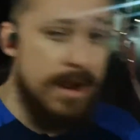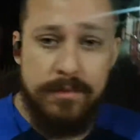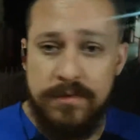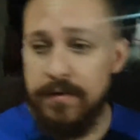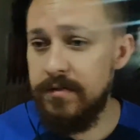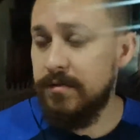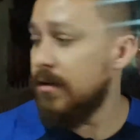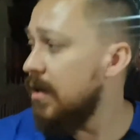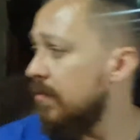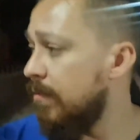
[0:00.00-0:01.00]
I was first
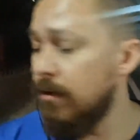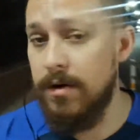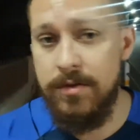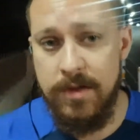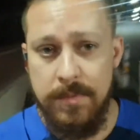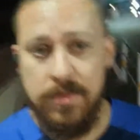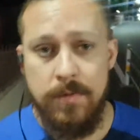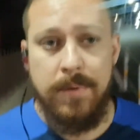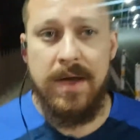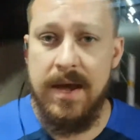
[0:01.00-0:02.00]
looking for a gym in
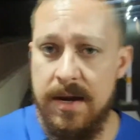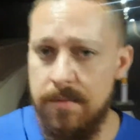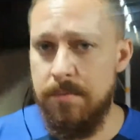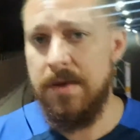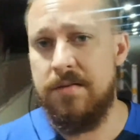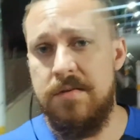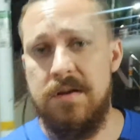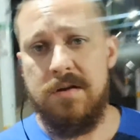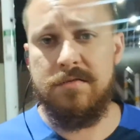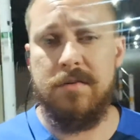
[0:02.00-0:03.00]
Japan about 2
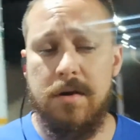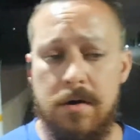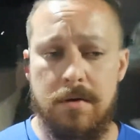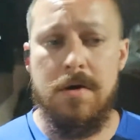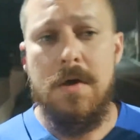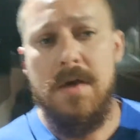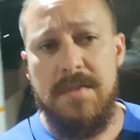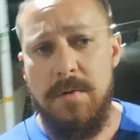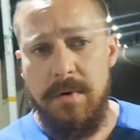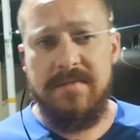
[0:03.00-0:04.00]
years ago,
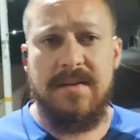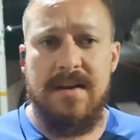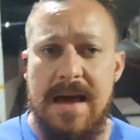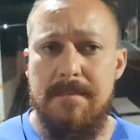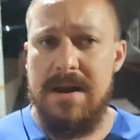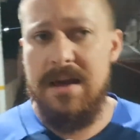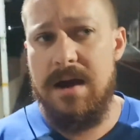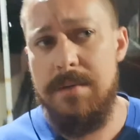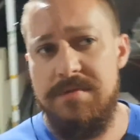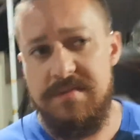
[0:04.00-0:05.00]
there wasn't that many
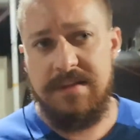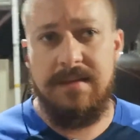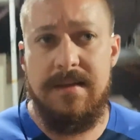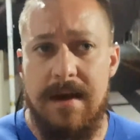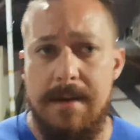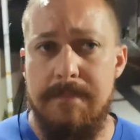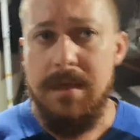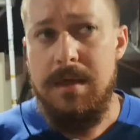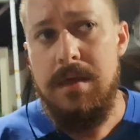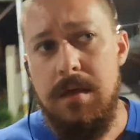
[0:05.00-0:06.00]
options at the time.
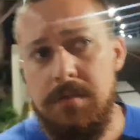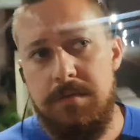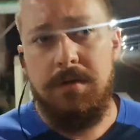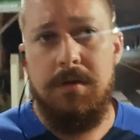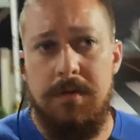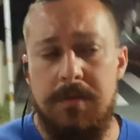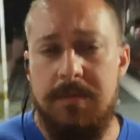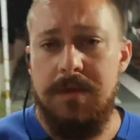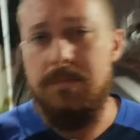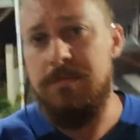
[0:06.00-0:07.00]
So
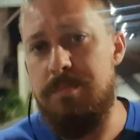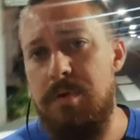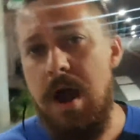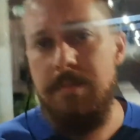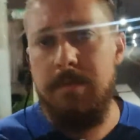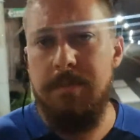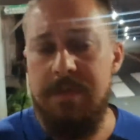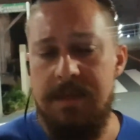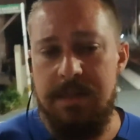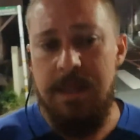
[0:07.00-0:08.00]
there was
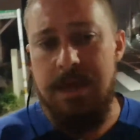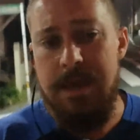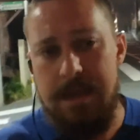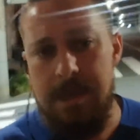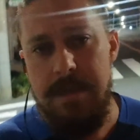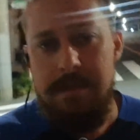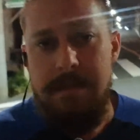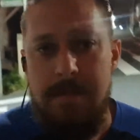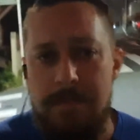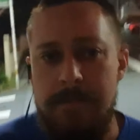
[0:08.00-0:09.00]
probably like,
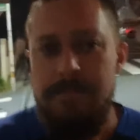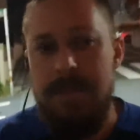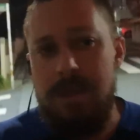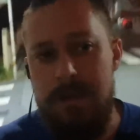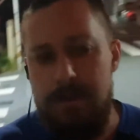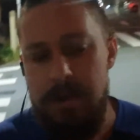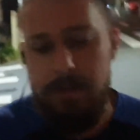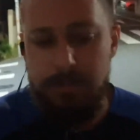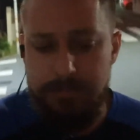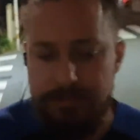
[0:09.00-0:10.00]
I don't
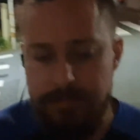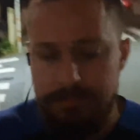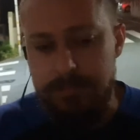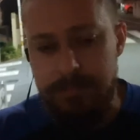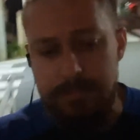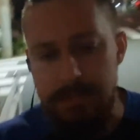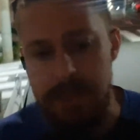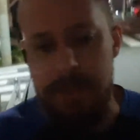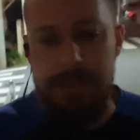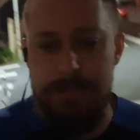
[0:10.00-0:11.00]
know,
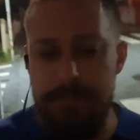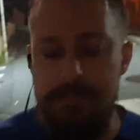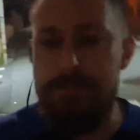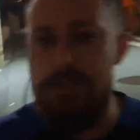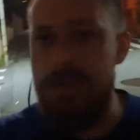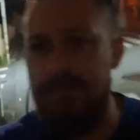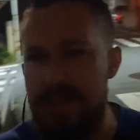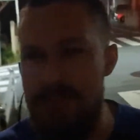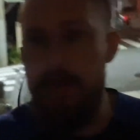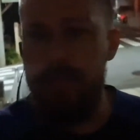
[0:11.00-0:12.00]
gyms that
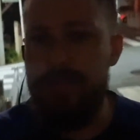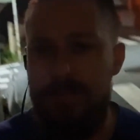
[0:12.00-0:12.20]
mostly